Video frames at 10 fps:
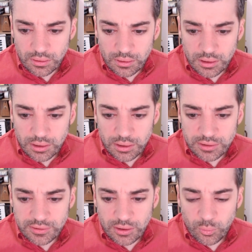
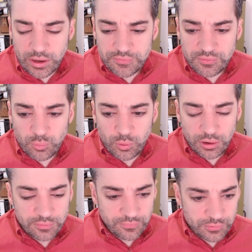Uh, away from
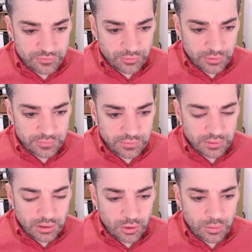work for short.
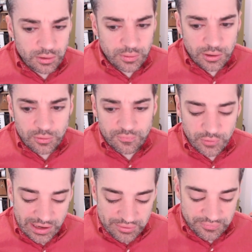O O O
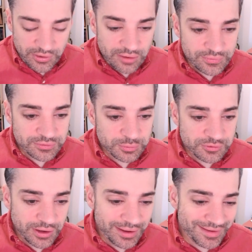for out of office,
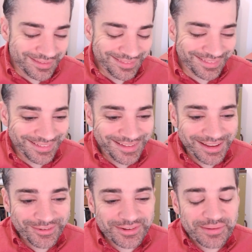which I
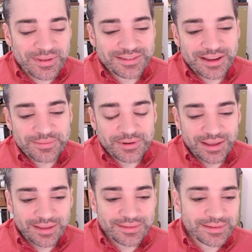which I mistyped
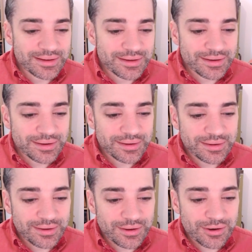as
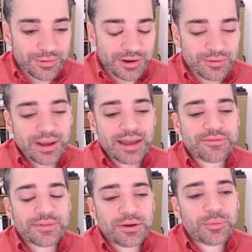O O
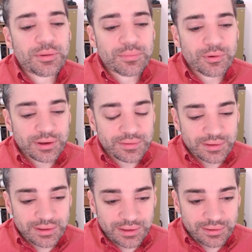F at one point
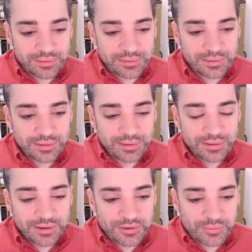in
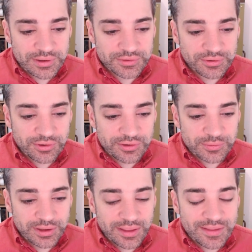a recent
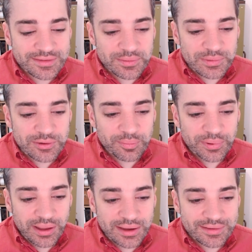crossword. And then somebody
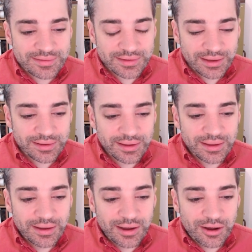replied and said,
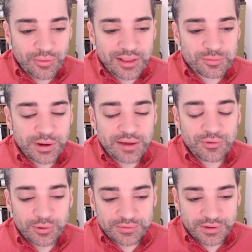oh, that's what I've
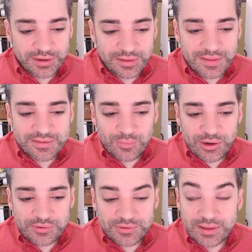always done. And then someone
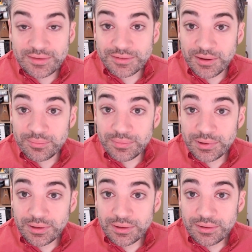else said,
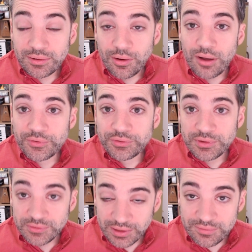some
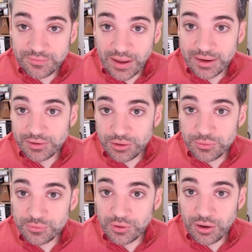offices, in fact,
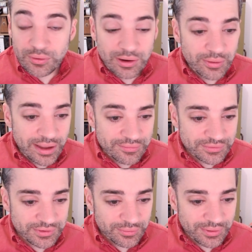use O O F.
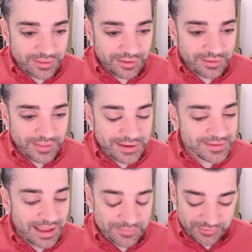So that is
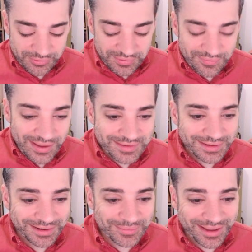absolutely
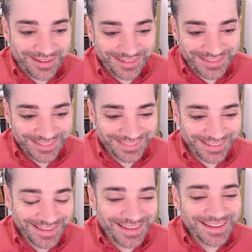fascinating because
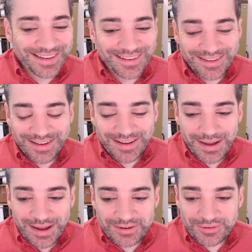
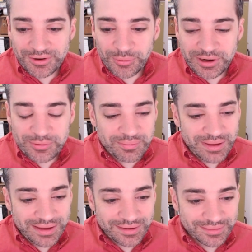I don't know what it would
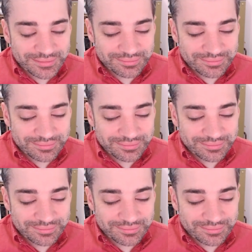mean.